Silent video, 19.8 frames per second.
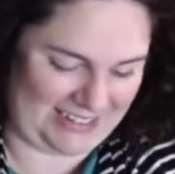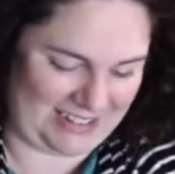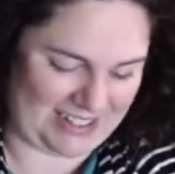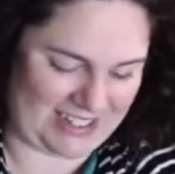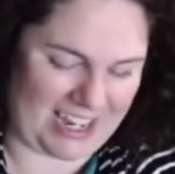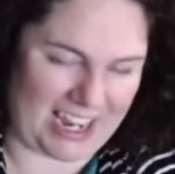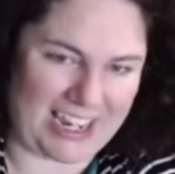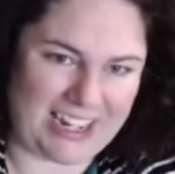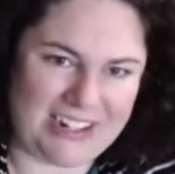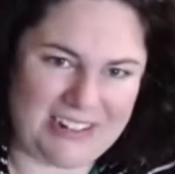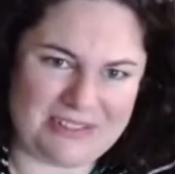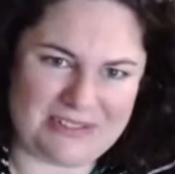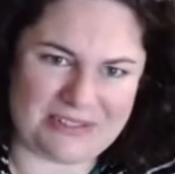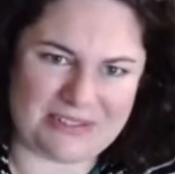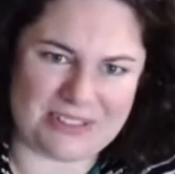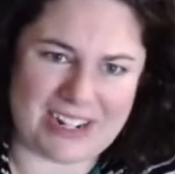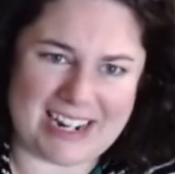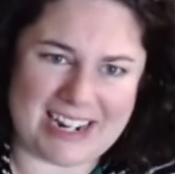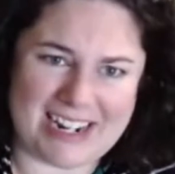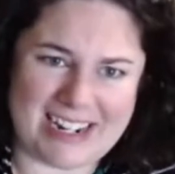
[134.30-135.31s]
it was kind
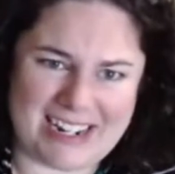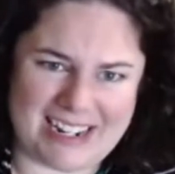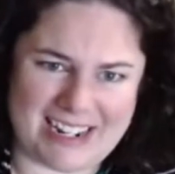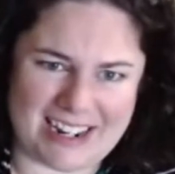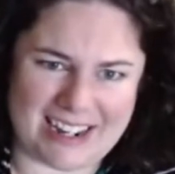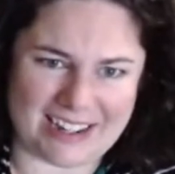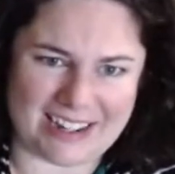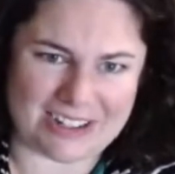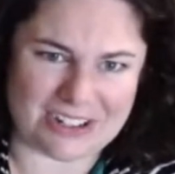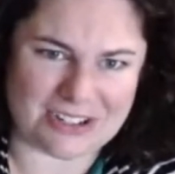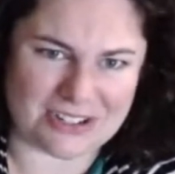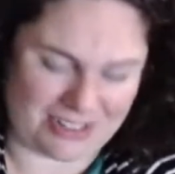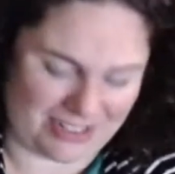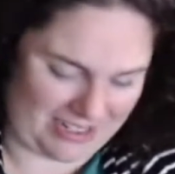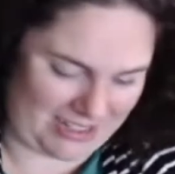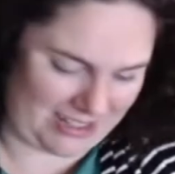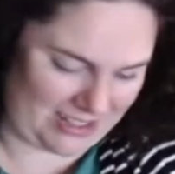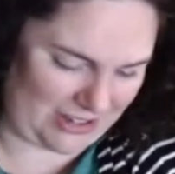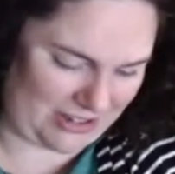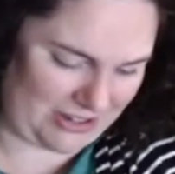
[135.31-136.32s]
of rainy
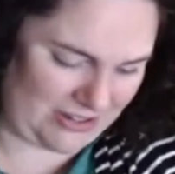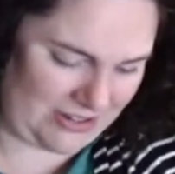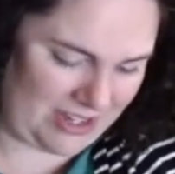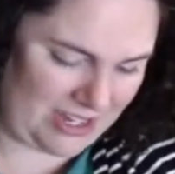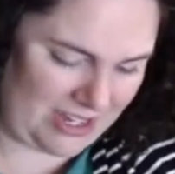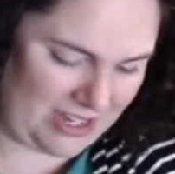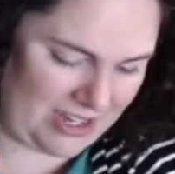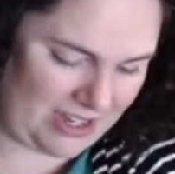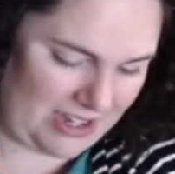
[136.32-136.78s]
actually though,